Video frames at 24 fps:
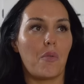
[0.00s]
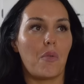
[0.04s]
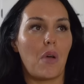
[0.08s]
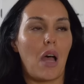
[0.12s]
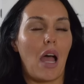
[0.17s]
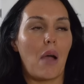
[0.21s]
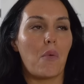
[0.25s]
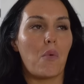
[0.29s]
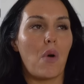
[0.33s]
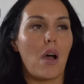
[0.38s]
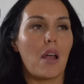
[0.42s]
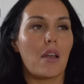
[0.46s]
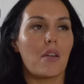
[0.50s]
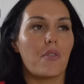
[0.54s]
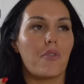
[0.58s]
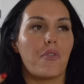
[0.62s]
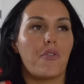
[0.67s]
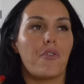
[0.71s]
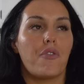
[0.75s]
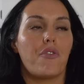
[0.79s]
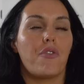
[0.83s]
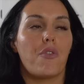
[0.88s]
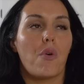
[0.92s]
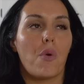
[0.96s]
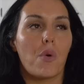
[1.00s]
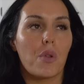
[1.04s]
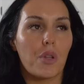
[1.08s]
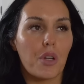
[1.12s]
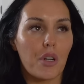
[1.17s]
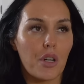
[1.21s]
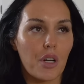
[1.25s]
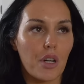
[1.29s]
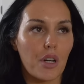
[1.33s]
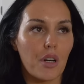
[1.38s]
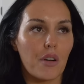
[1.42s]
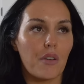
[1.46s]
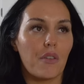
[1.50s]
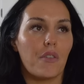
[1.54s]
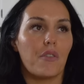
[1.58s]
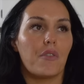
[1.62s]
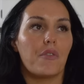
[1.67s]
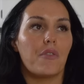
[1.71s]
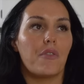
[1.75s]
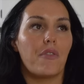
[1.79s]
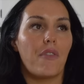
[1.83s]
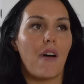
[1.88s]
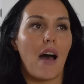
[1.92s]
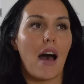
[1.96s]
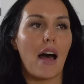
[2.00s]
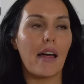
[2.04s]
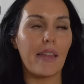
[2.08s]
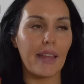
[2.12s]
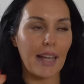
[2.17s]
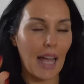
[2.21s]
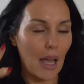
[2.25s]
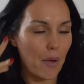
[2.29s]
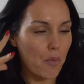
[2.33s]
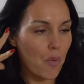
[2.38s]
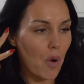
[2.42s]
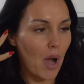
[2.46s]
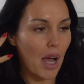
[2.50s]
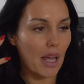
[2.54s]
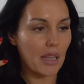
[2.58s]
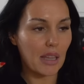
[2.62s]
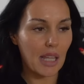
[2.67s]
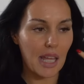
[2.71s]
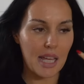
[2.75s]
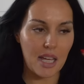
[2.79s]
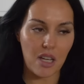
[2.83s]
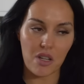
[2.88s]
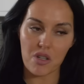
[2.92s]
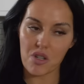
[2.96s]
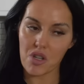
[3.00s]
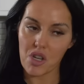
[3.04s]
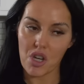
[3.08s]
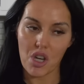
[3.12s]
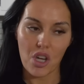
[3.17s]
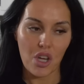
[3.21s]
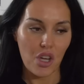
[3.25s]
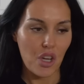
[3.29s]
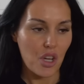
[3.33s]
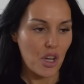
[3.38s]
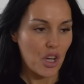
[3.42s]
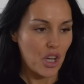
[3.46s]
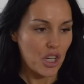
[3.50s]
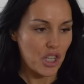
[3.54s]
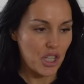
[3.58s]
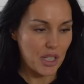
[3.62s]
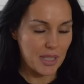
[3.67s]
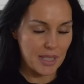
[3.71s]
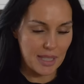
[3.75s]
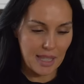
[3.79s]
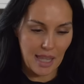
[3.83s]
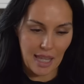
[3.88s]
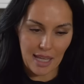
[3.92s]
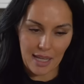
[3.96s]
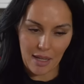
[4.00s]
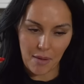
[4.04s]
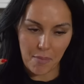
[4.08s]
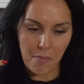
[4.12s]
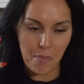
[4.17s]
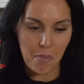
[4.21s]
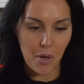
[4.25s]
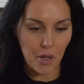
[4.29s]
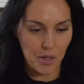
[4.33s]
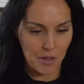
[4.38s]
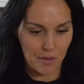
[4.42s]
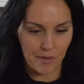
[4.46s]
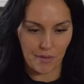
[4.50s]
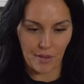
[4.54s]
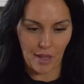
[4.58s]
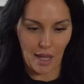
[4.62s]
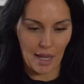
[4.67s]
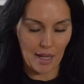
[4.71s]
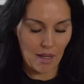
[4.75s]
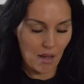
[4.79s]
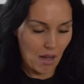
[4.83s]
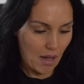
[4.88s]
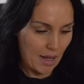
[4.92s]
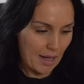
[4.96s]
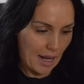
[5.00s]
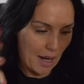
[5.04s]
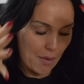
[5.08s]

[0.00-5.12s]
I want fuller, like I want like just like a butterfly cut.